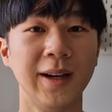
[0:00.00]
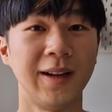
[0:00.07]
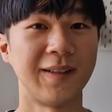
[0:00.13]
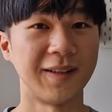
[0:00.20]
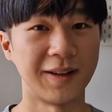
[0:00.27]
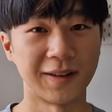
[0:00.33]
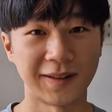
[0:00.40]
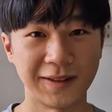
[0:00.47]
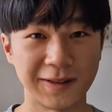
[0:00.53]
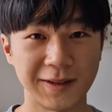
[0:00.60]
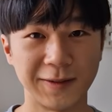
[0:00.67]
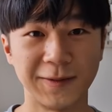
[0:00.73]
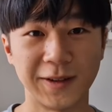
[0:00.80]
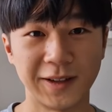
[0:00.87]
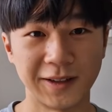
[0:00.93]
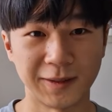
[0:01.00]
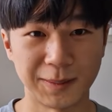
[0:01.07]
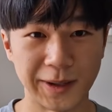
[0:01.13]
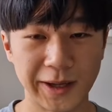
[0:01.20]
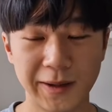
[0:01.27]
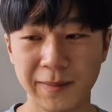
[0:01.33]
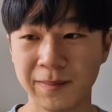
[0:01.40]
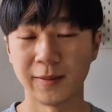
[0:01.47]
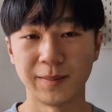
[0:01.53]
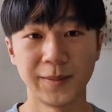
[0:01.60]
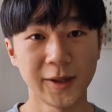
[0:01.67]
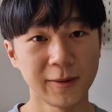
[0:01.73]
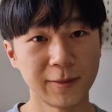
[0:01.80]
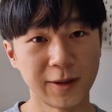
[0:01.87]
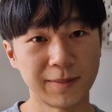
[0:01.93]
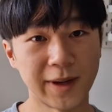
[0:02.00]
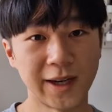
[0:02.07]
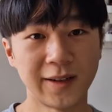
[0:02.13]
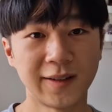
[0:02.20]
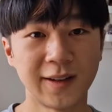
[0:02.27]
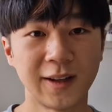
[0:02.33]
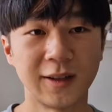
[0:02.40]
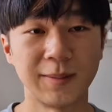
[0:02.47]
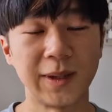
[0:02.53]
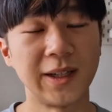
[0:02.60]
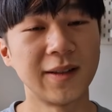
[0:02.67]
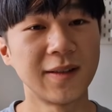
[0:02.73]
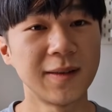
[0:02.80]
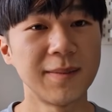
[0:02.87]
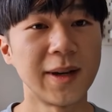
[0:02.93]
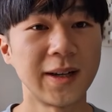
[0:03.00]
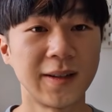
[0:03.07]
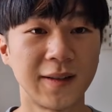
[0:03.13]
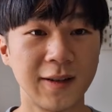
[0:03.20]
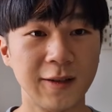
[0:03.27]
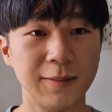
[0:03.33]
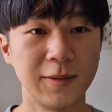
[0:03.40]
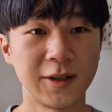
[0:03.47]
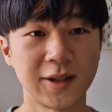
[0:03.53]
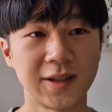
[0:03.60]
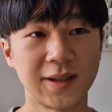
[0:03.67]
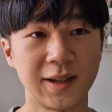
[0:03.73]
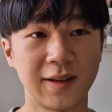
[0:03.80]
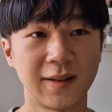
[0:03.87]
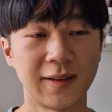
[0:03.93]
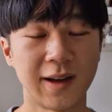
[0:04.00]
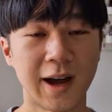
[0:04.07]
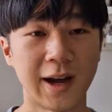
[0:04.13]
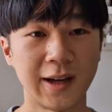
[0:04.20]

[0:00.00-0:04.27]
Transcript: It's not so good for the display. But with my setup, it doesn't matter too much since I